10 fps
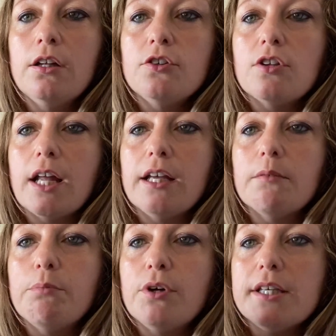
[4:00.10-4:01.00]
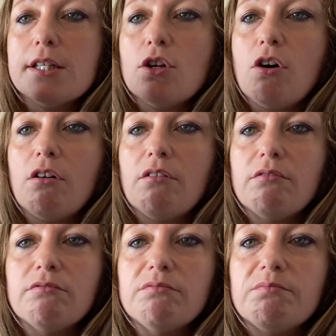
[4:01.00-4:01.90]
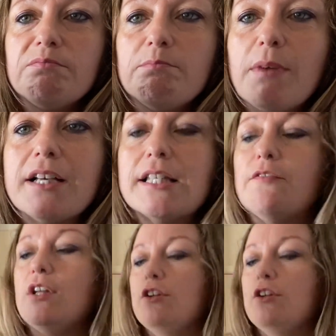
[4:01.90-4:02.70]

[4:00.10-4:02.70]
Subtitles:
Like, but it's not massively